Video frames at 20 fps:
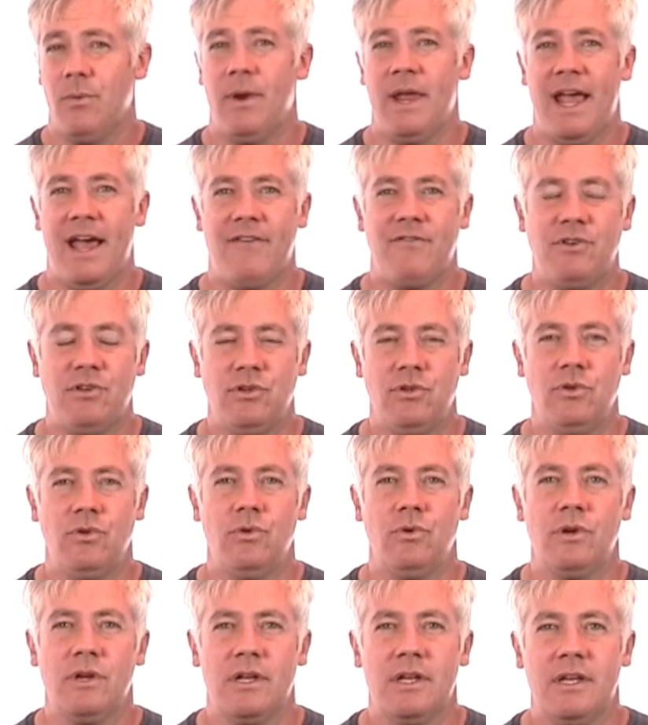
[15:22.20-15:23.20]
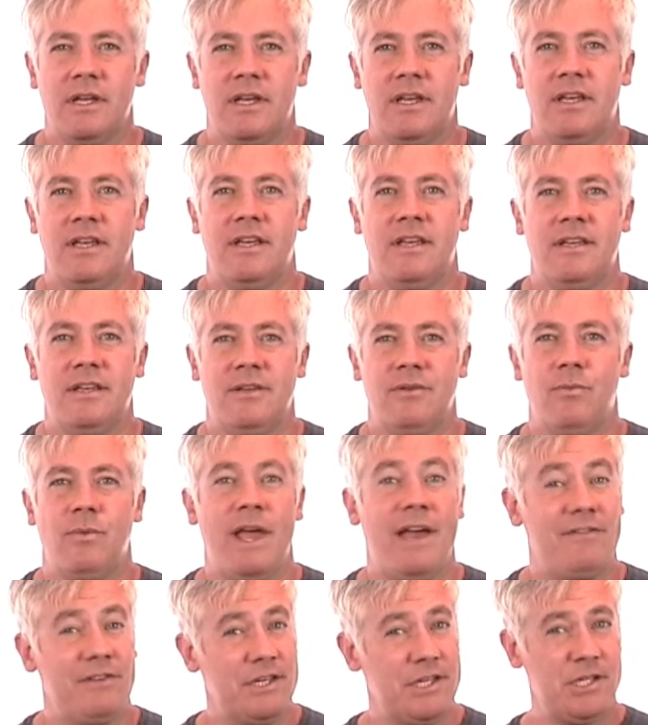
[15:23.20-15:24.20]
We have to
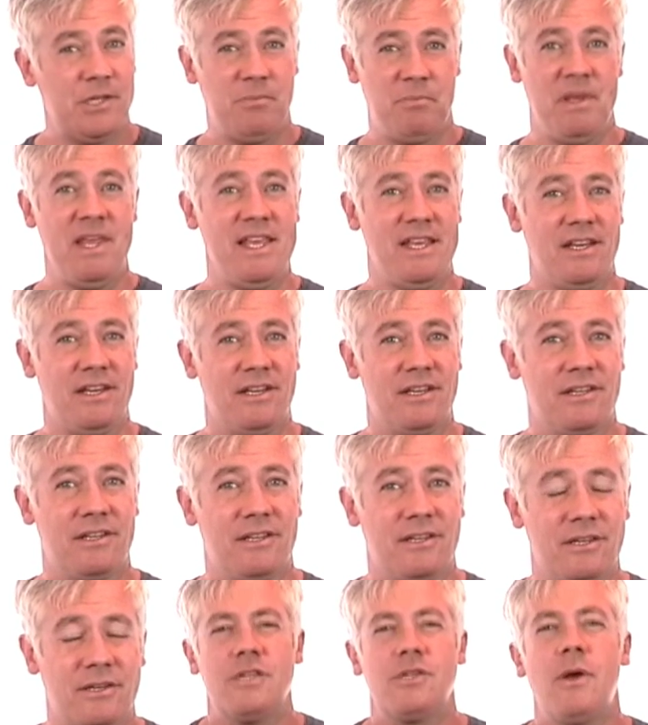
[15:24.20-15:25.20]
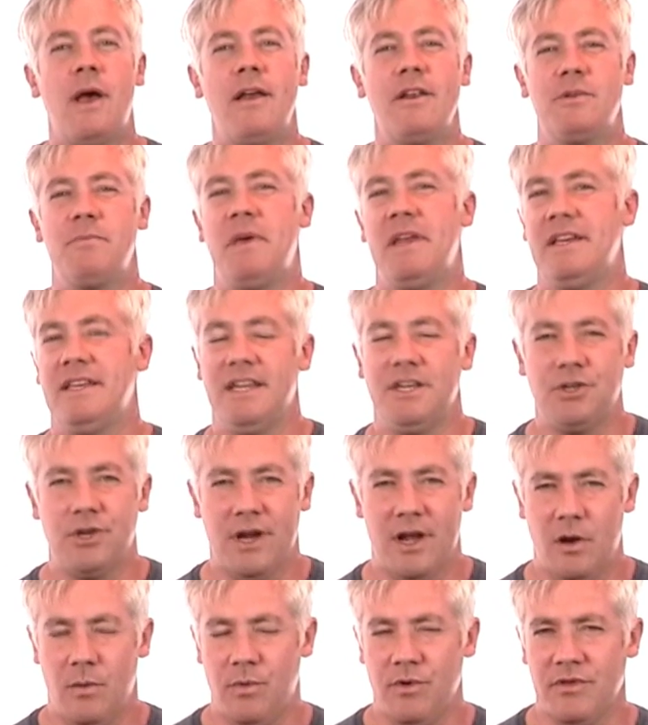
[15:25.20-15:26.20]
speak. So how does
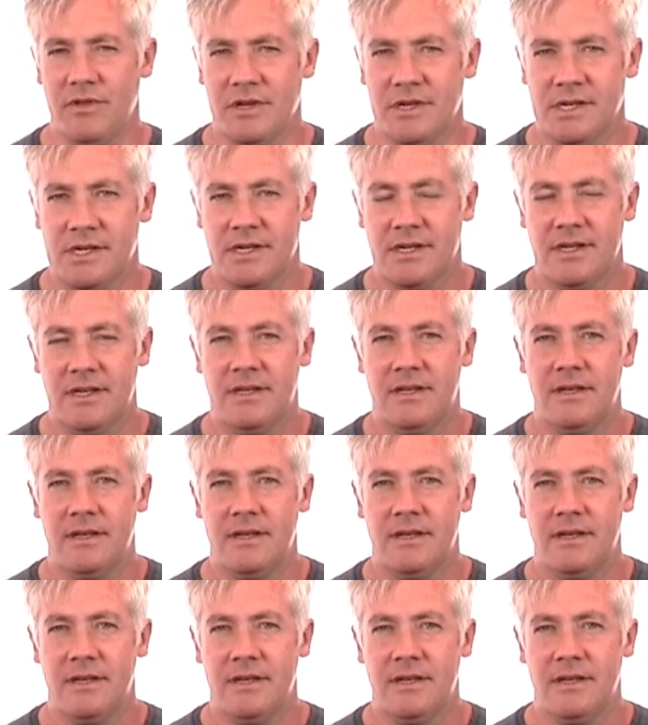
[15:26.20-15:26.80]
meditation help with this?